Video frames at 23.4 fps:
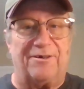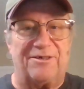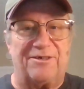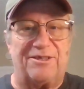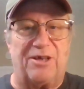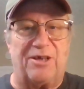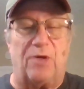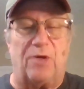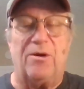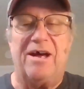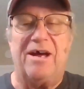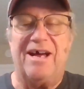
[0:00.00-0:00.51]

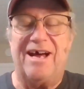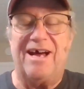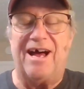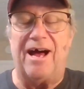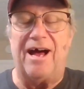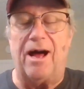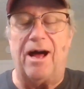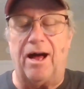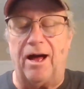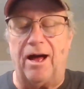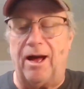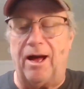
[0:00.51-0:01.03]
So
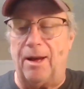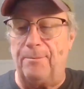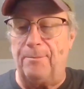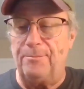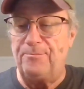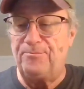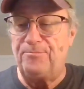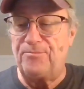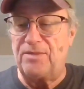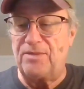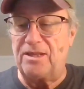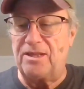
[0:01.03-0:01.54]
uh,
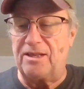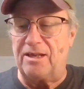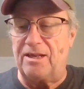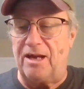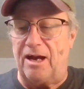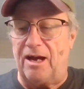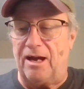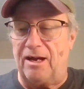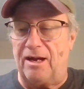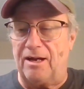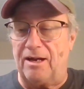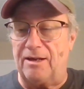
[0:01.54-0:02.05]

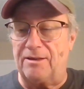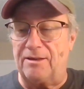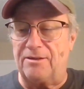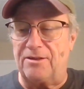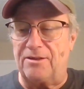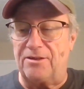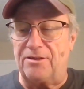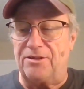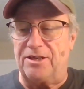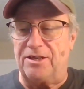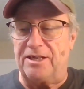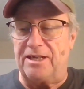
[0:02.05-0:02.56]

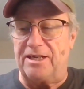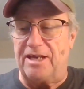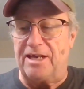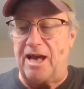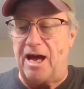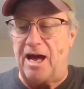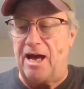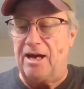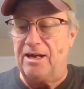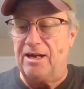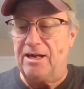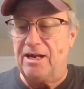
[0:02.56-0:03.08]
the
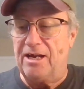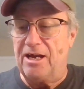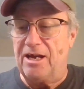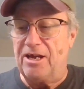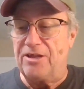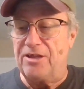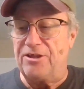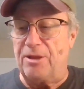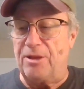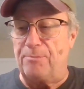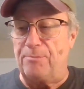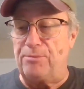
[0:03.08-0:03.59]
uh,
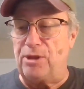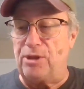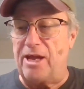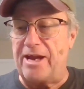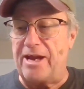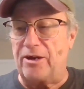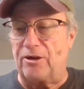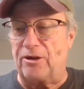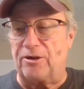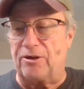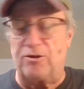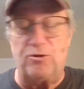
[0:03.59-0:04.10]
the
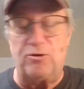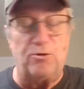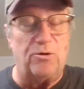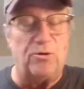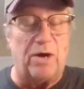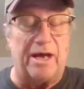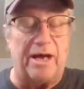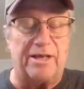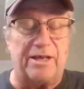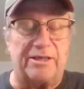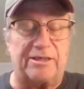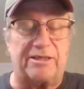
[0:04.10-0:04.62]
player who
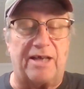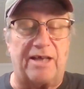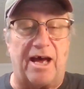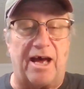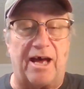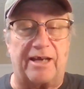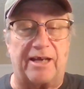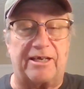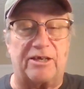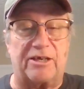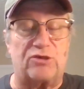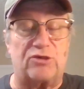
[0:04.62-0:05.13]
was
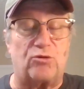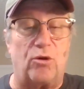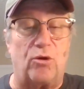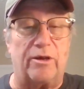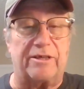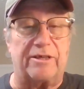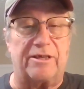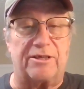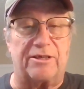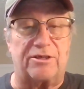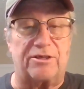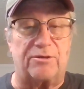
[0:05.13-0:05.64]

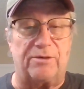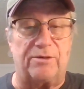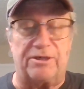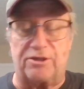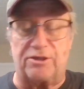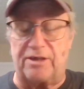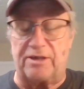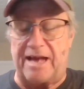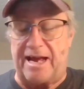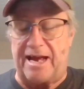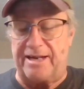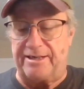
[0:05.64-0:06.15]
controlling this
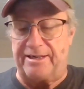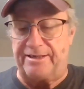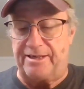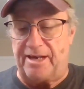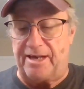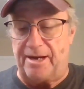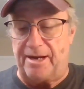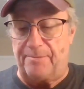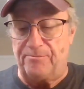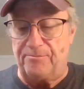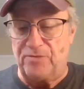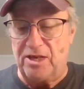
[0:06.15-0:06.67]
creature had
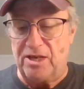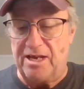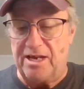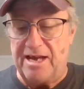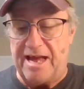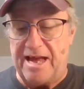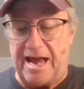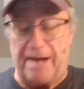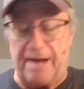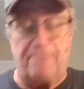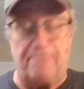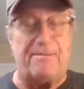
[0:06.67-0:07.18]

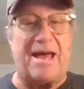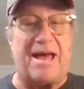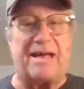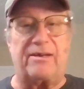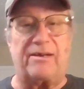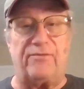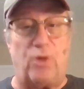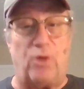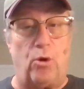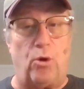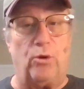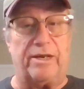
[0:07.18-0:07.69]
a bag
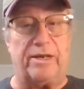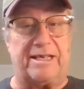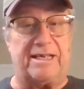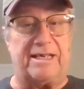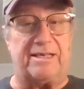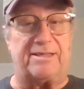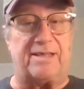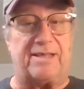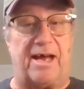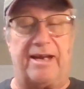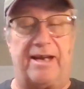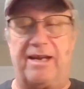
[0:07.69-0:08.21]
of holding
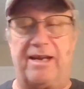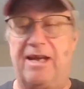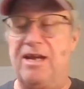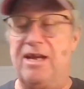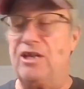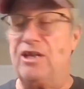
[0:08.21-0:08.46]
inside.